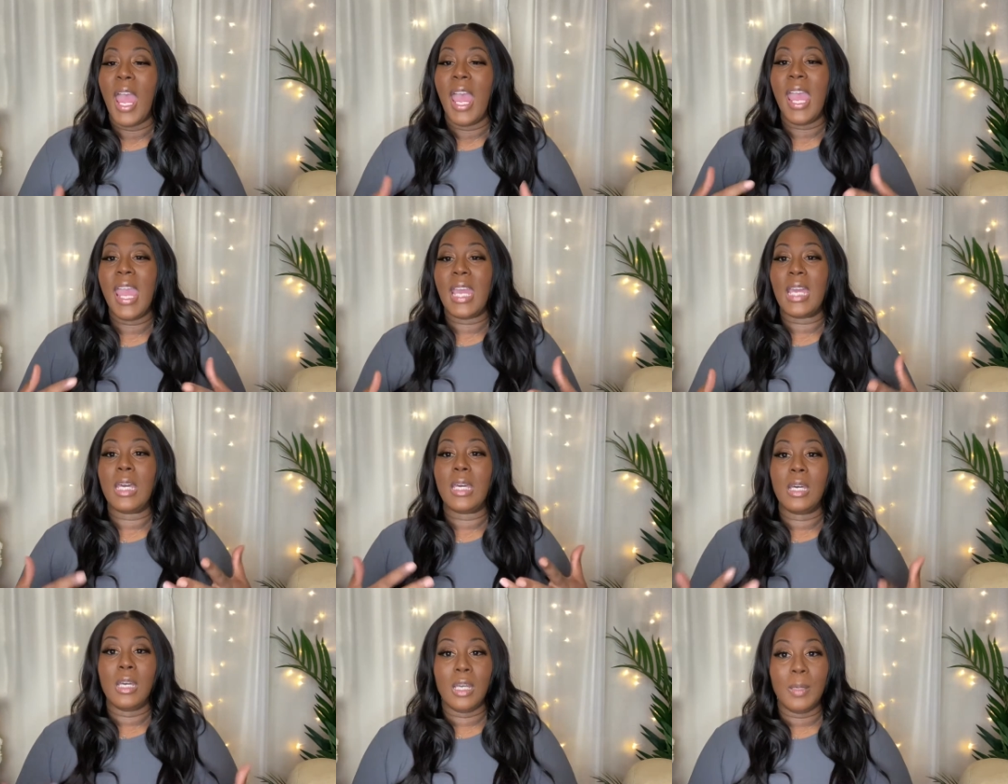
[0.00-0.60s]

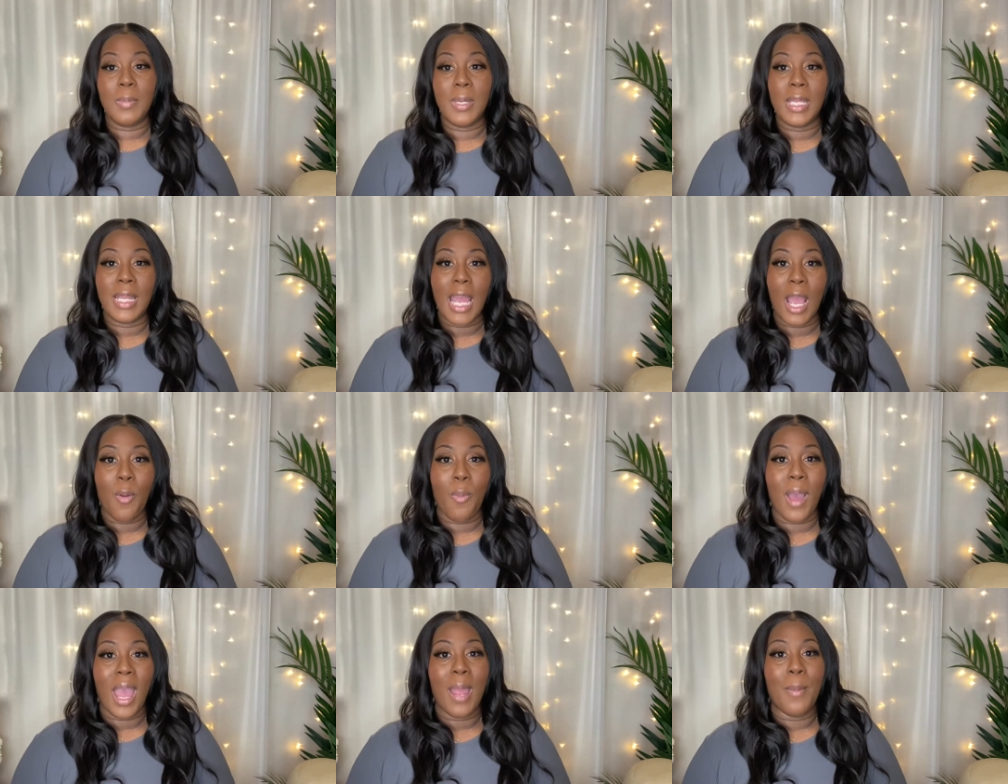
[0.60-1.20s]
It could be
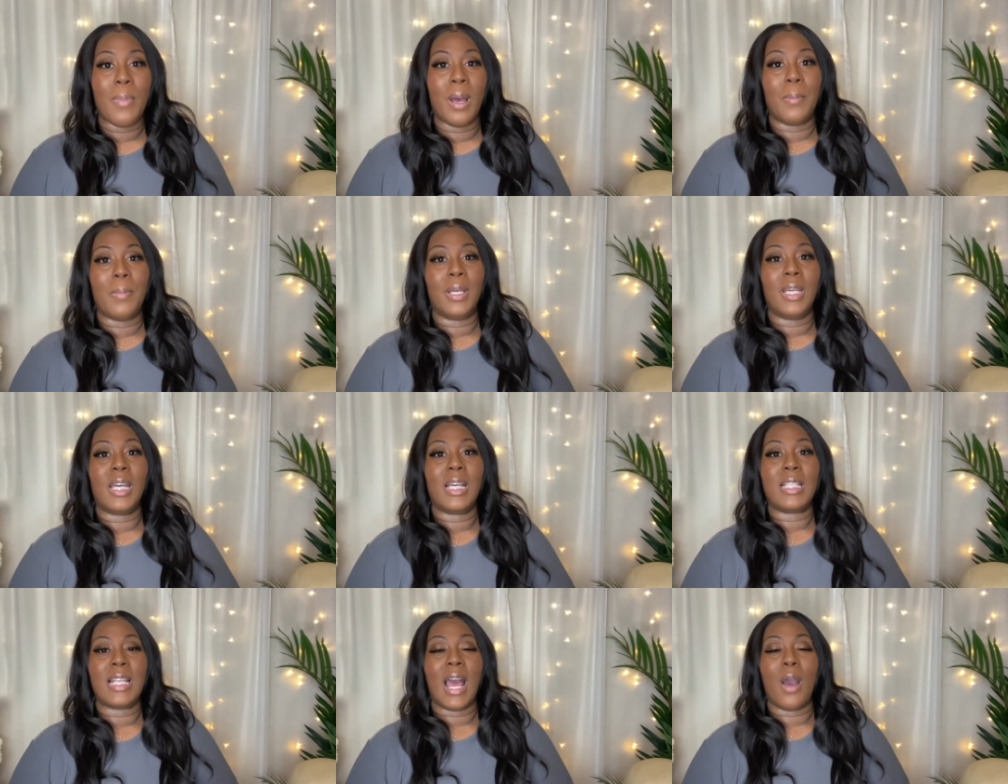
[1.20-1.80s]
that way, but
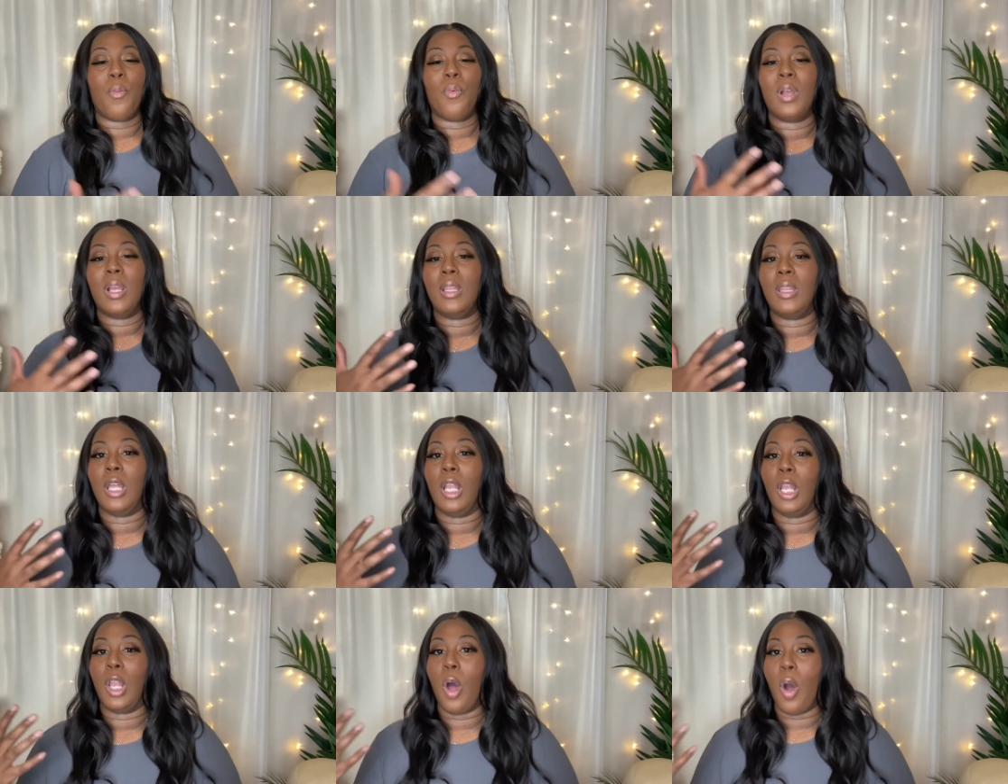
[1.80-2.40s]
because I
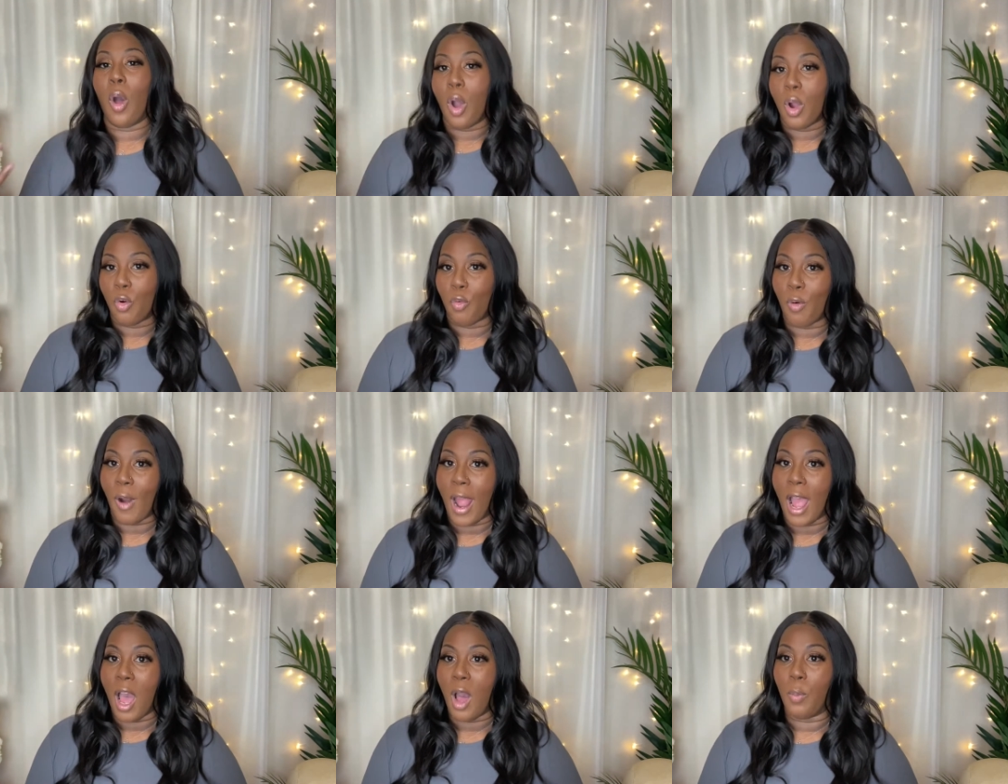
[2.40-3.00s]
went the long
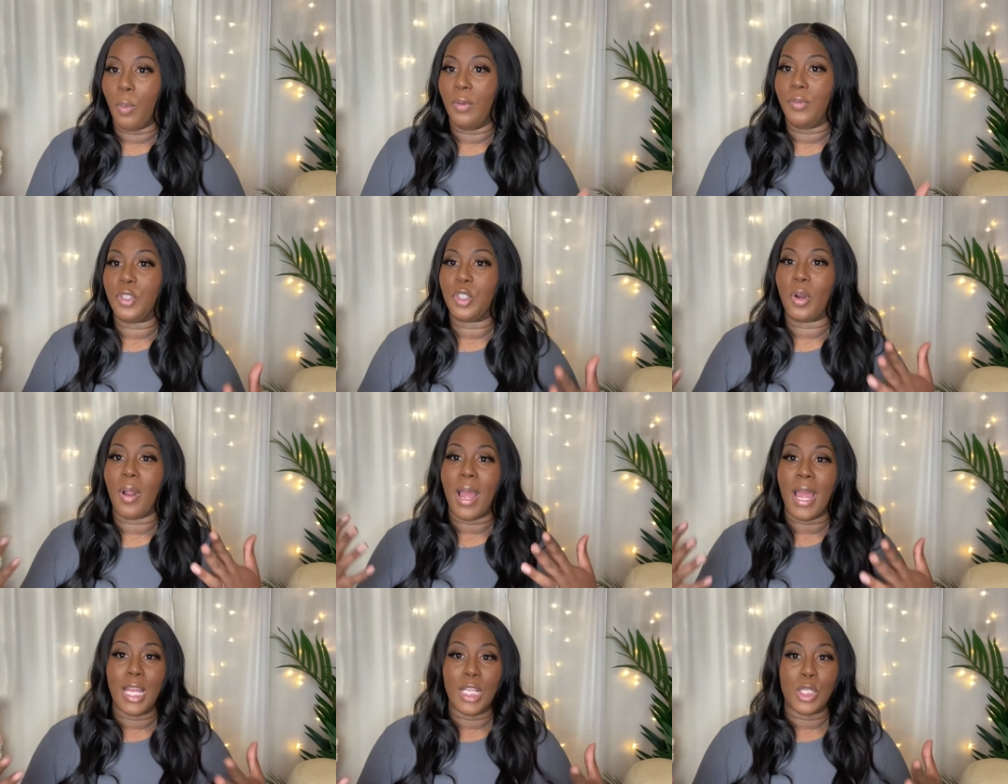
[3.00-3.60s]
route with
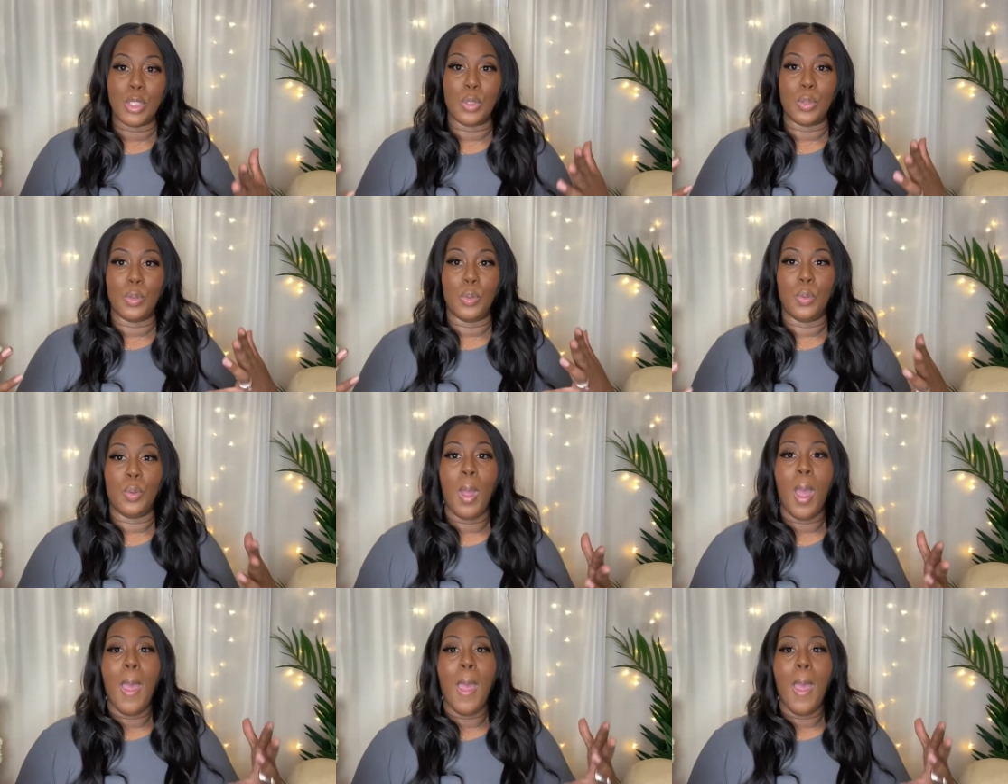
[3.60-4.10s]
trying to